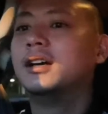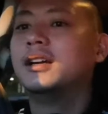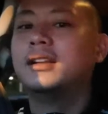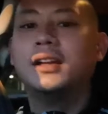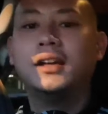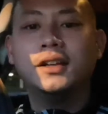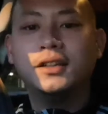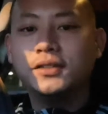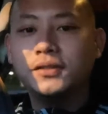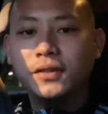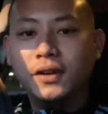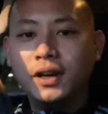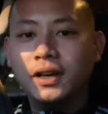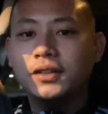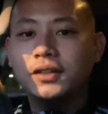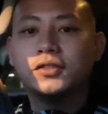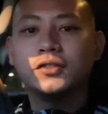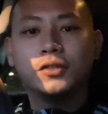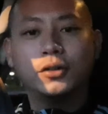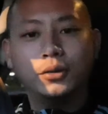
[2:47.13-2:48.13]
then it's
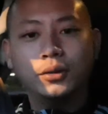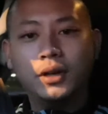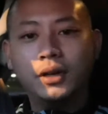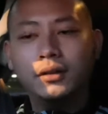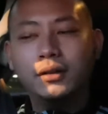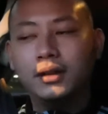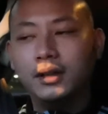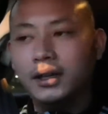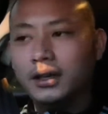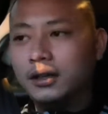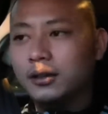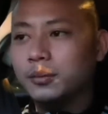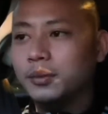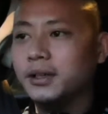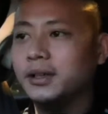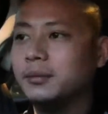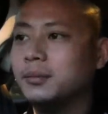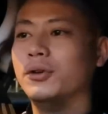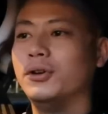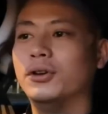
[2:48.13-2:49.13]
fine. Slow down a little
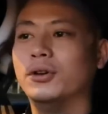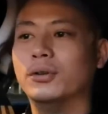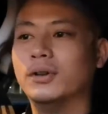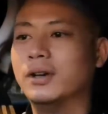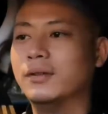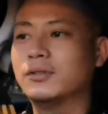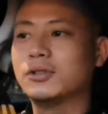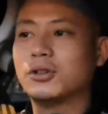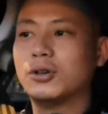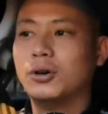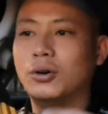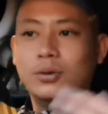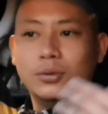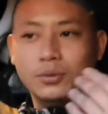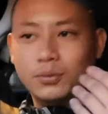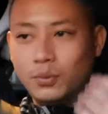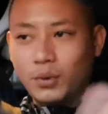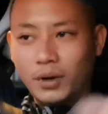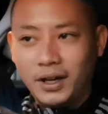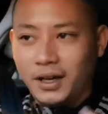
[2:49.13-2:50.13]
bit. You don't have to go
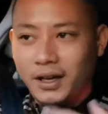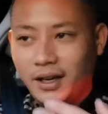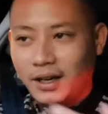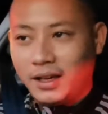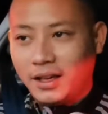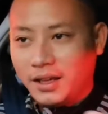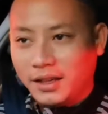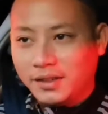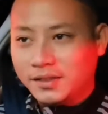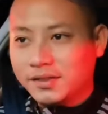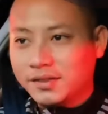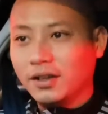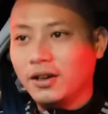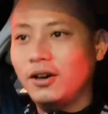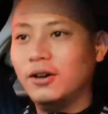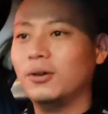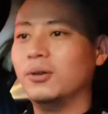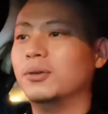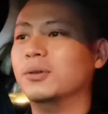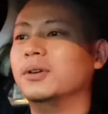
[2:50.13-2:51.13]
way
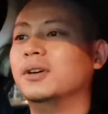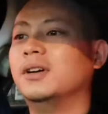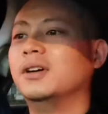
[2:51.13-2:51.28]
slow.